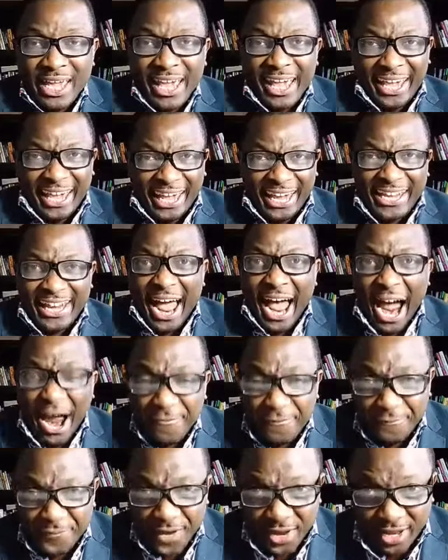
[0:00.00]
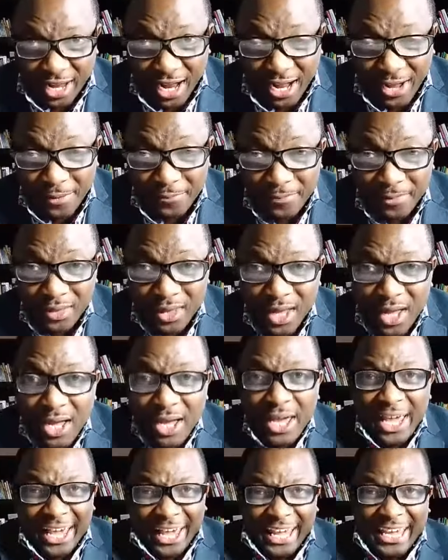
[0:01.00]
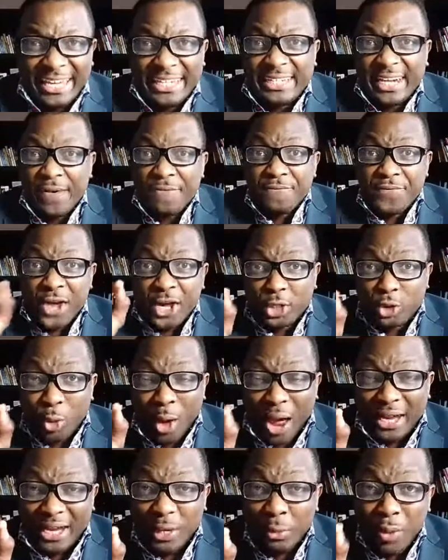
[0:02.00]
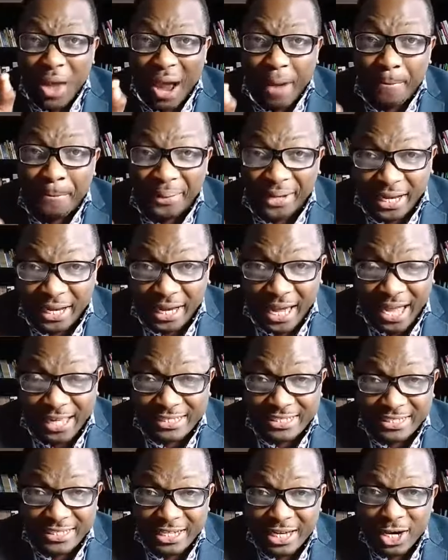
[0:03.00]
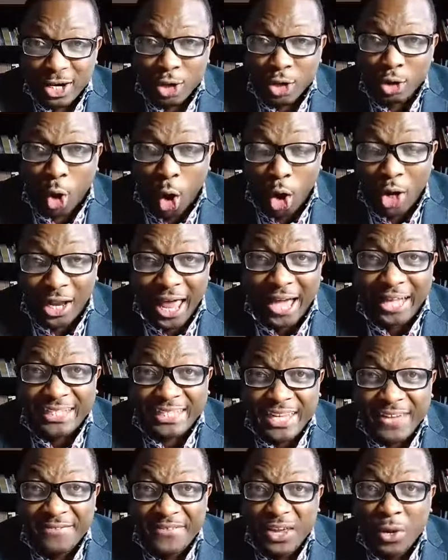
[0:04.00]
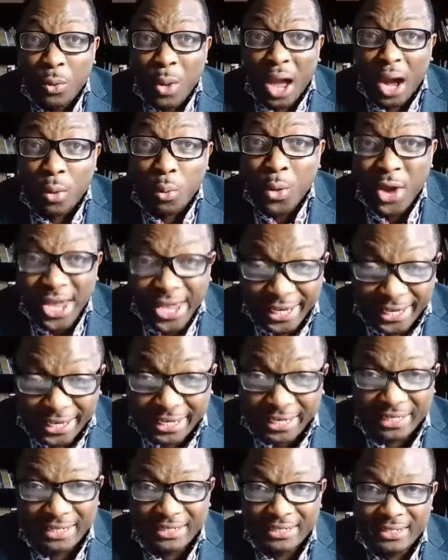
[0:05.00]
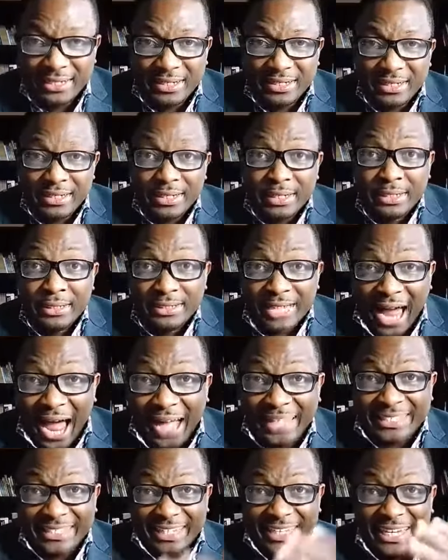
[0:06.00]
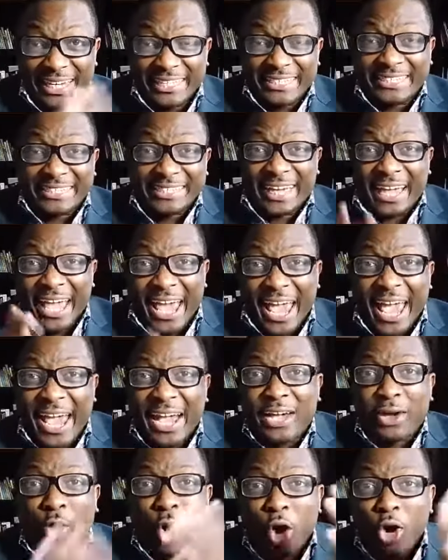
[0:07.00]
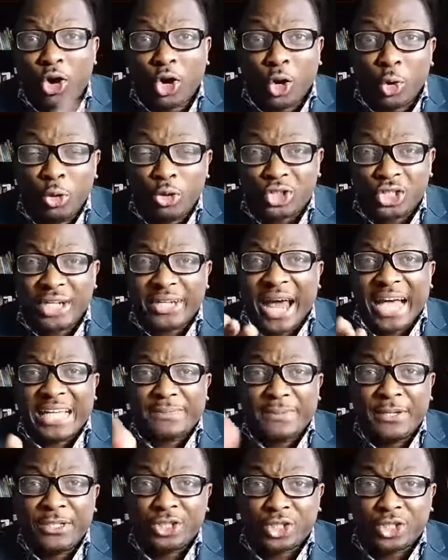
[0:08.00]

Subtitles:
In Africa, individually we are brilliant. Collectively we are weak. That is a conclusion that has been